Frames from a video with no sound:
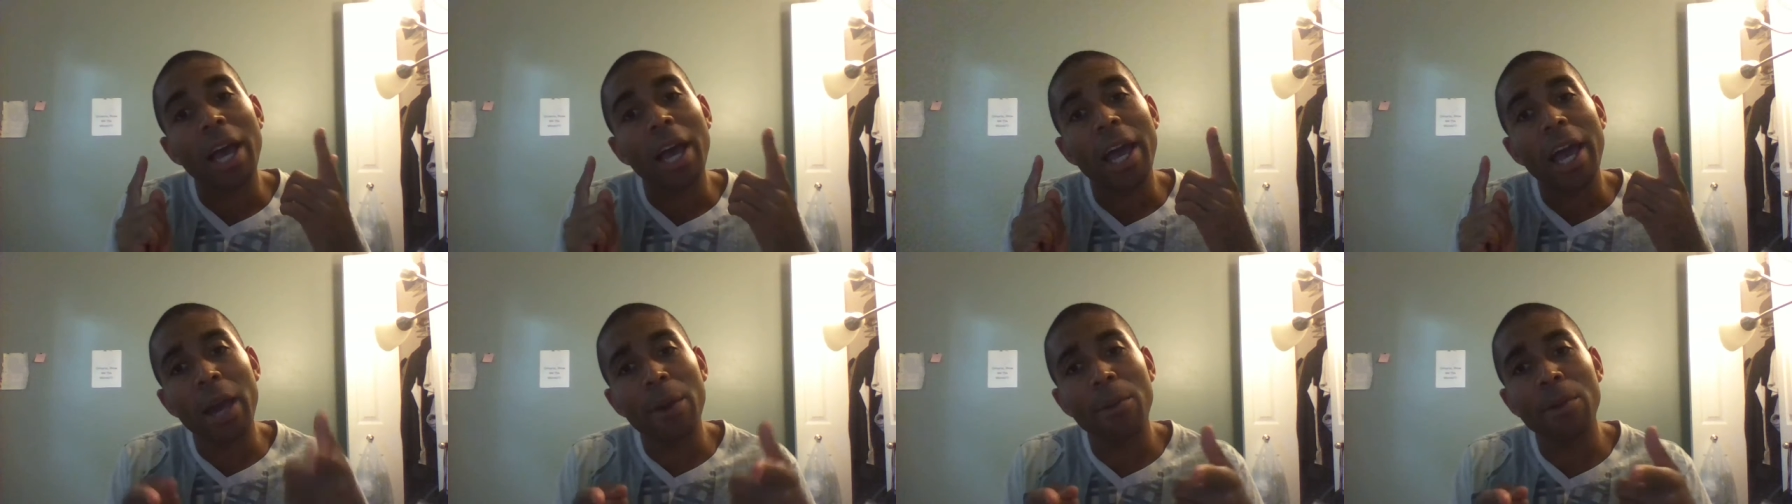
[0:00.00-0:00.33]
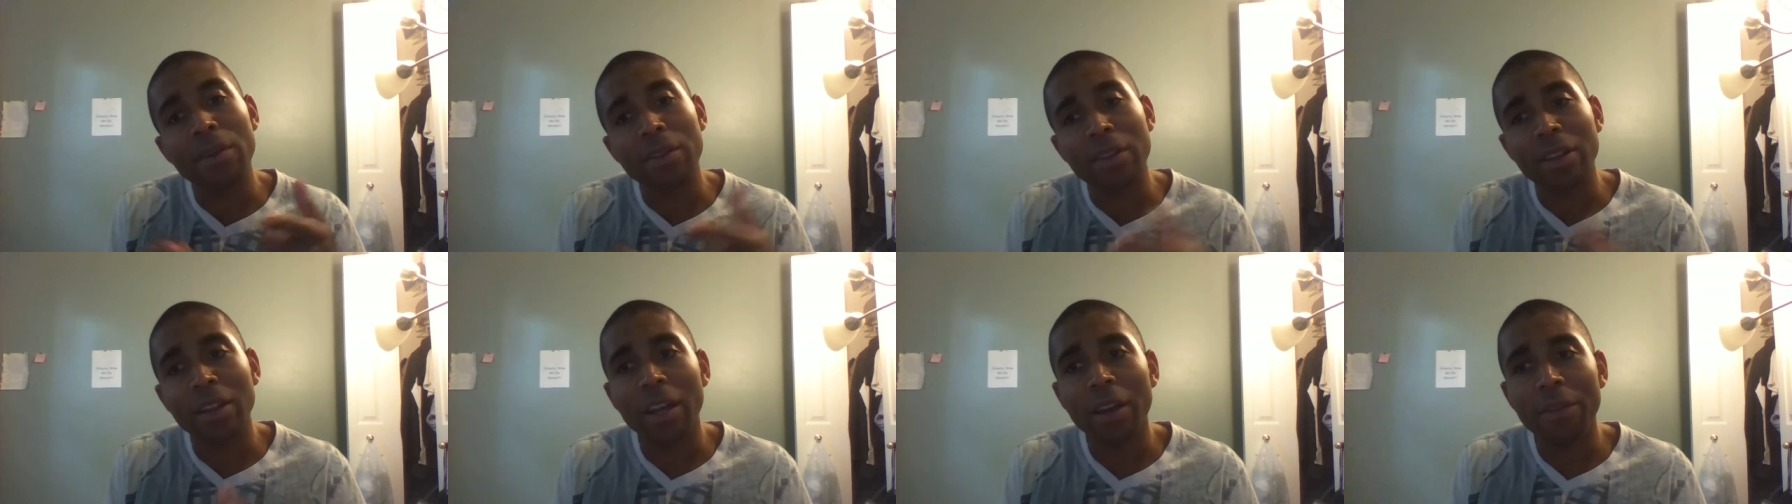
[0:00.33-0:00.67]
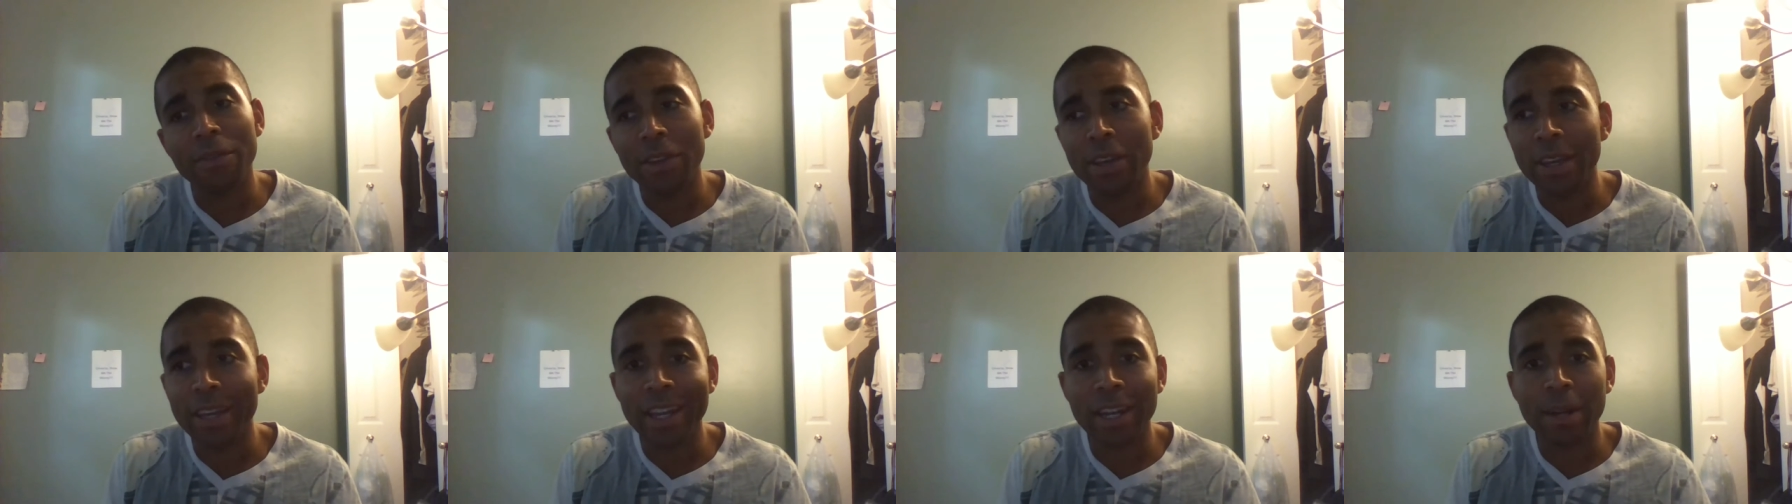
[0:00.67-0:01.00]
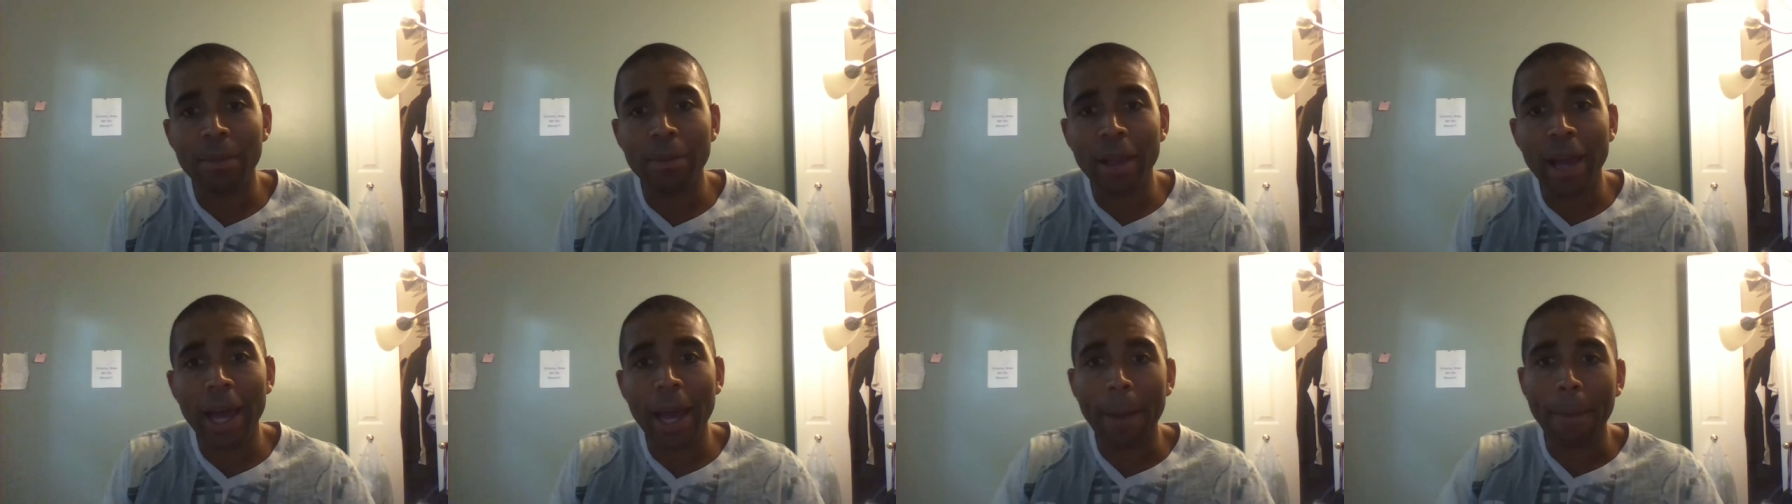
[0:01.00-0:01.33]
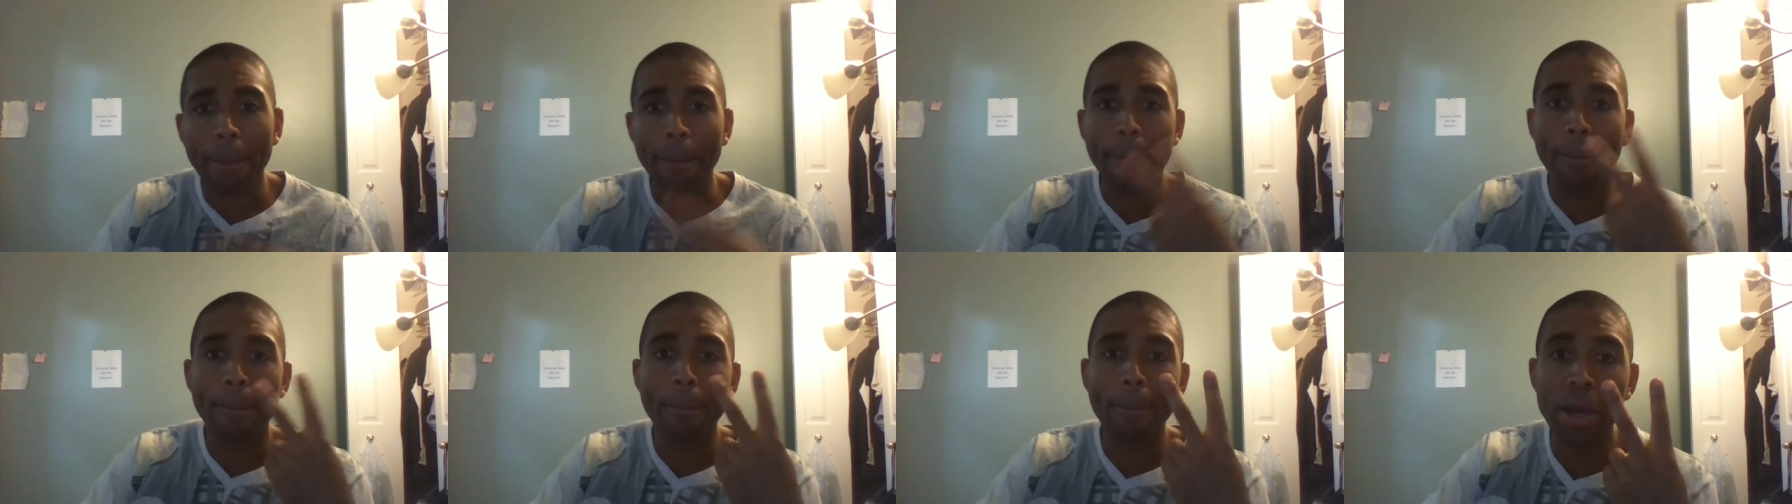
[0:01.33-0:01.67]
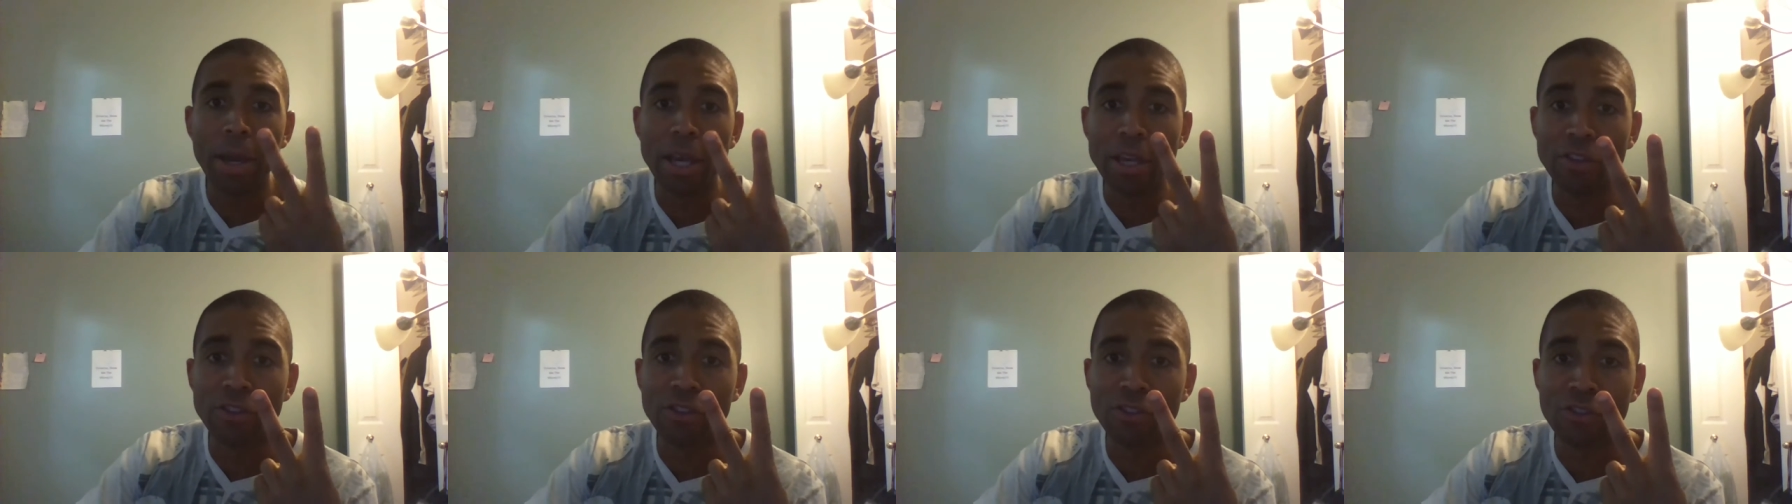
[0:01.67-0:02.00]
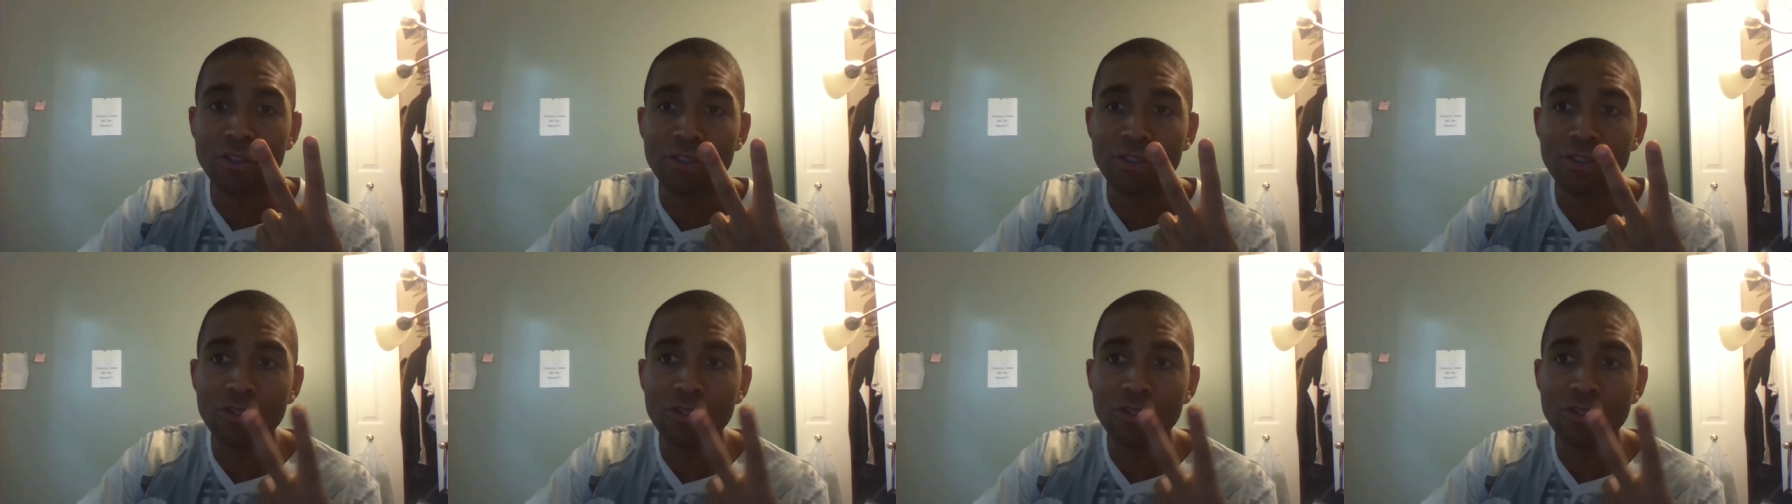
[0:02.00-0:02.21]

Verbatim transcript: Anyways, love you again in black. Peace.